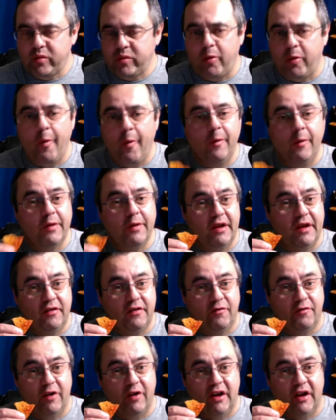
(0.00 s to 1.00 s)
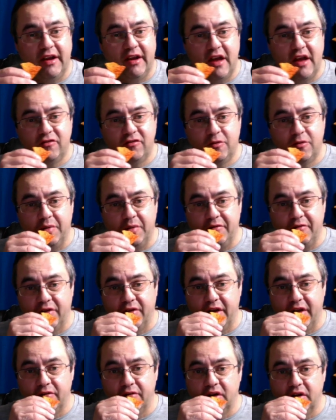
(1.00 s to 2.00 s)
Well, that is very ketchupy
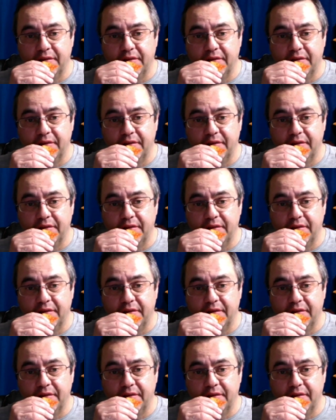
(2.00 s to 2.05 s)
flavoring.